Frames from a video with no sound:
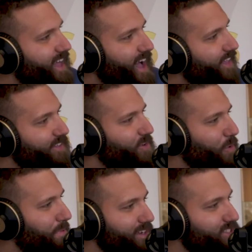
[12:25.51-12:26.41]
All the cool
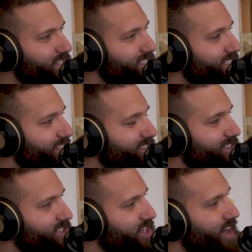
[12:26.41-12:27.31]
pictures and gets to
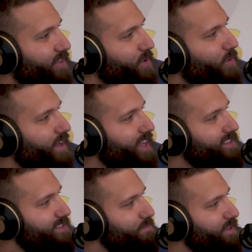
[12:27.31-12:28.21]
shake all the cool
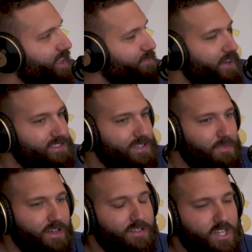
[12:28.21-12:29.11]
hands and be that face. I'm
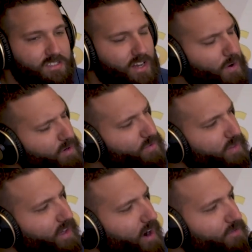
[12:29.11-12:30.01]
like, Jason, I worked
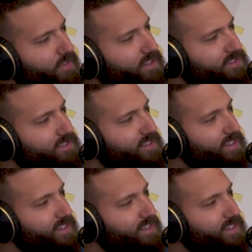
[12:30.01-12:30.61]
really hard for this.